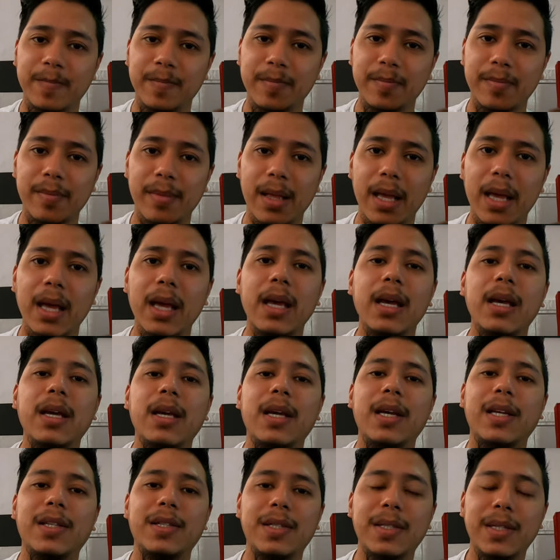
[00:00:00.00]

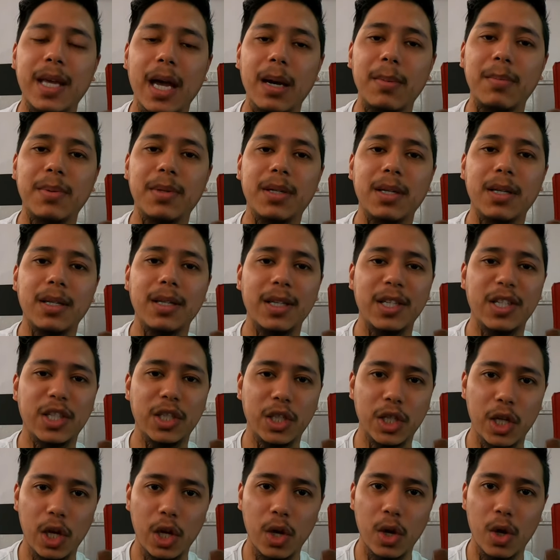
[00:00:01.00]
Its capital is
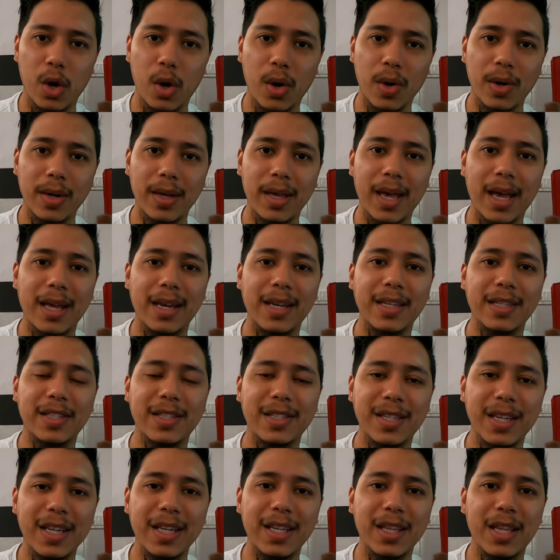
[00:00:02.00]
Shillong and
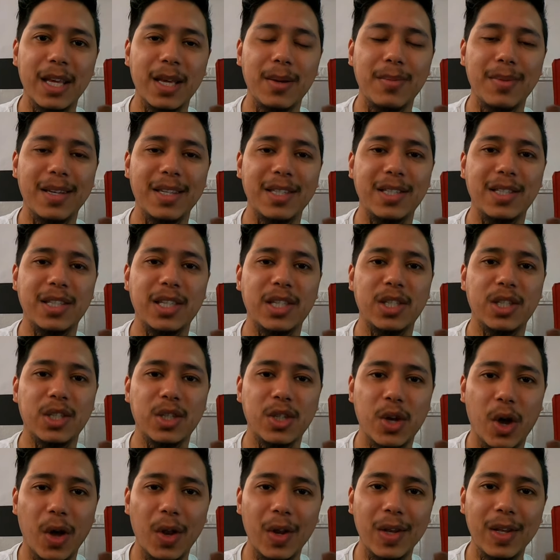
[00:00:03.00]
its nickname is the
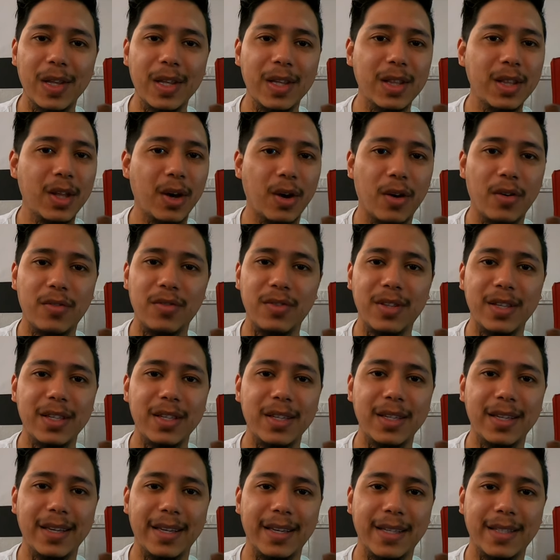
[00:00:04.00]
Scotland of the
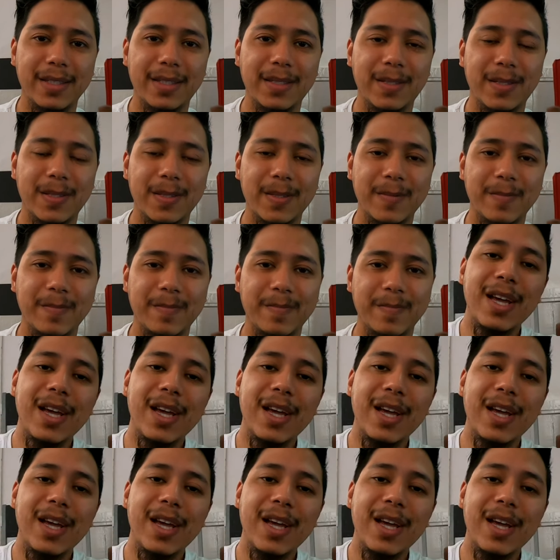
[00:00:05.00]
East.